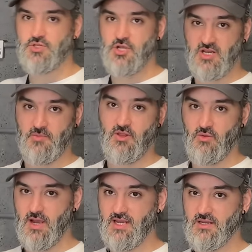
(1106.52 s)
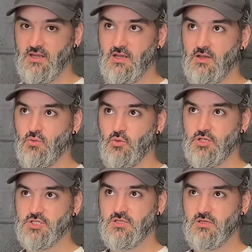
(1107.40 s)
showing you by the way,
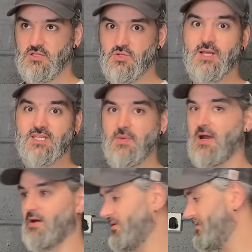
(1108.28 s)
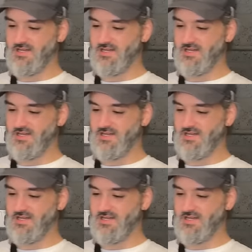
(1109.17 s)
was £20.